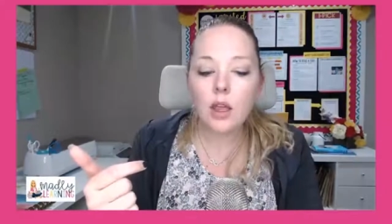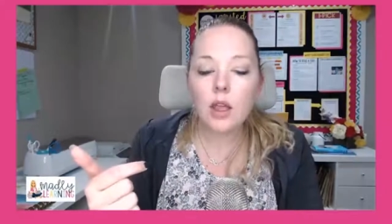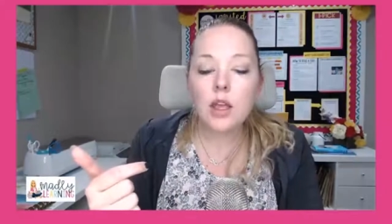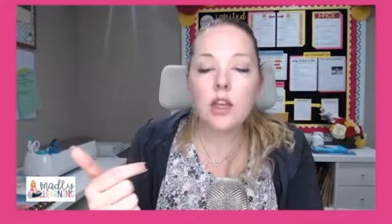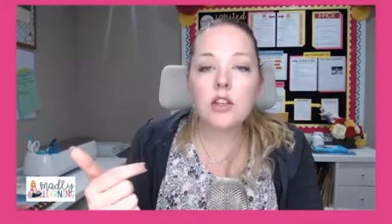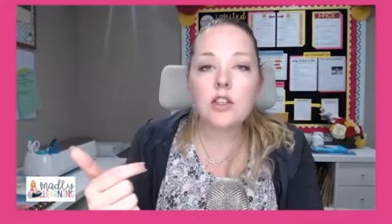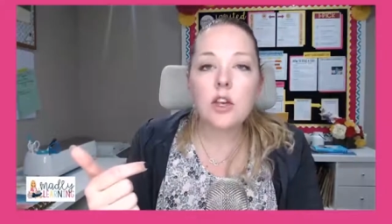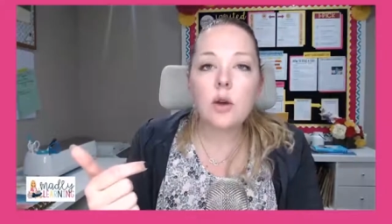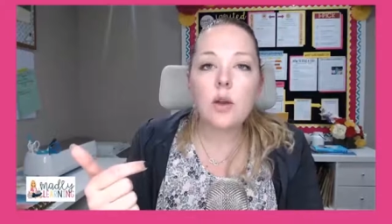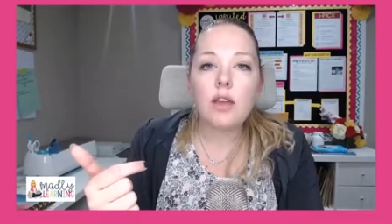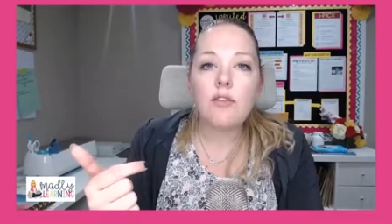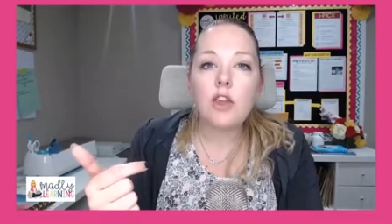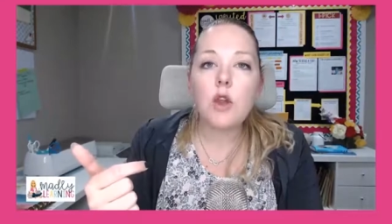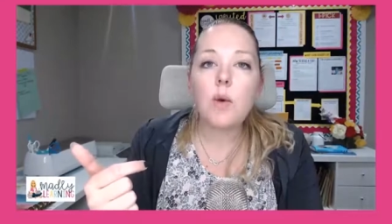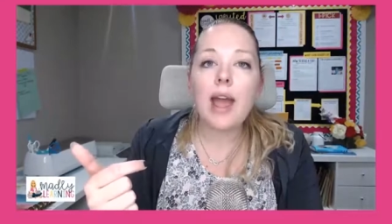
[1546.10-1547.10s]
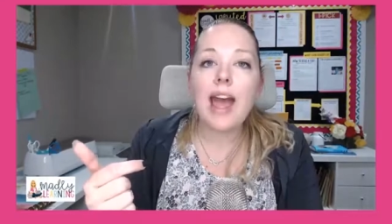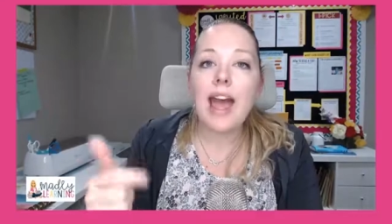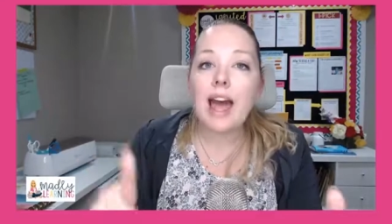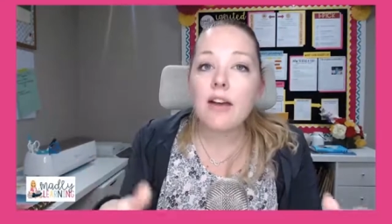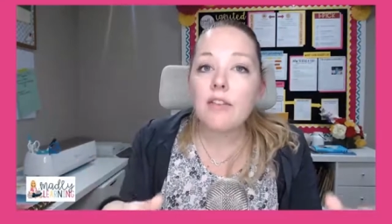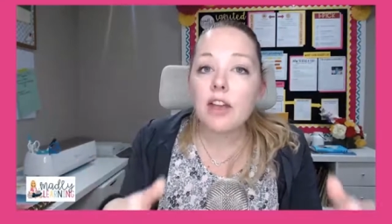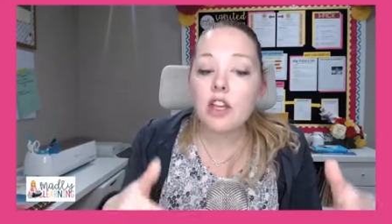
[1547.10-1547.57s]
So if you
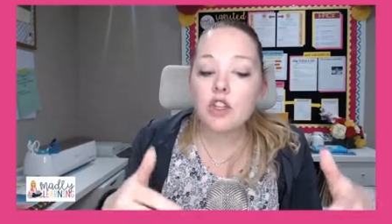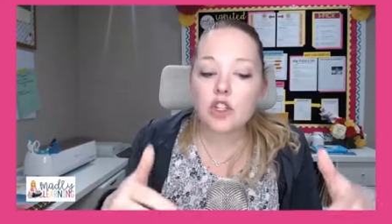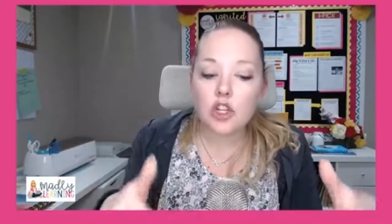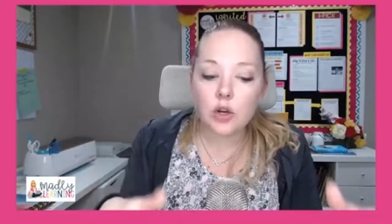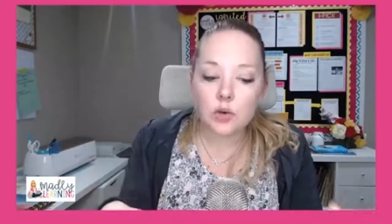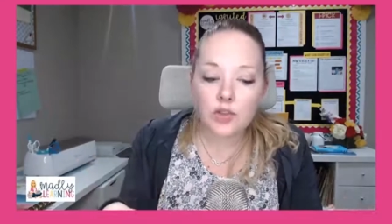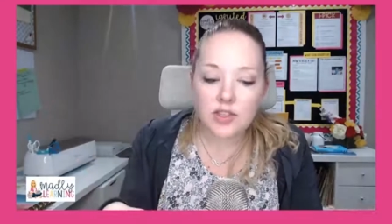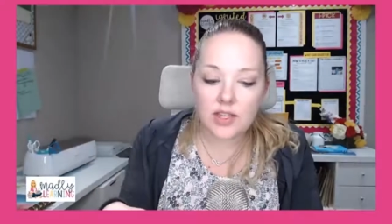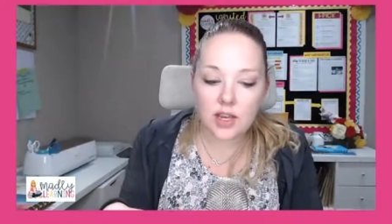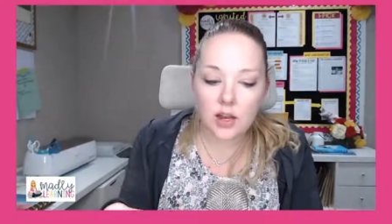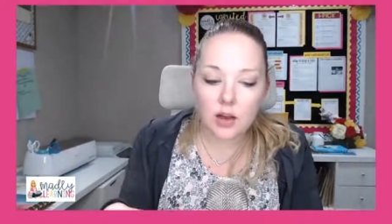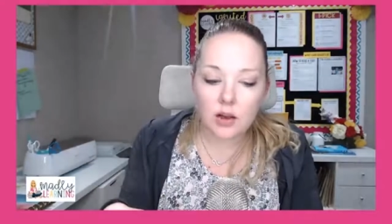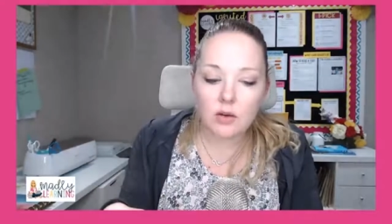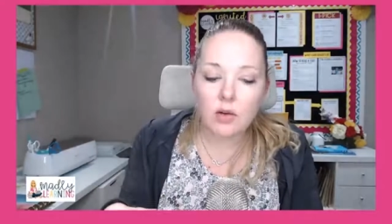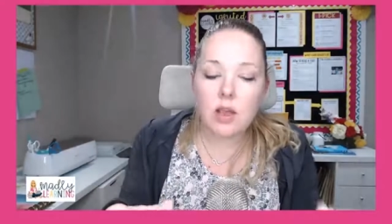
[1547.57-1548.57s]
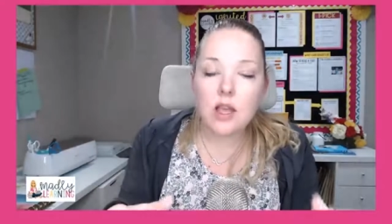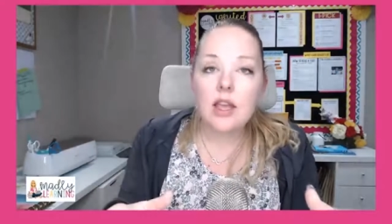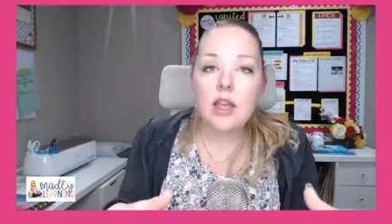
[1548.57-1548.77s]
have iDoceo,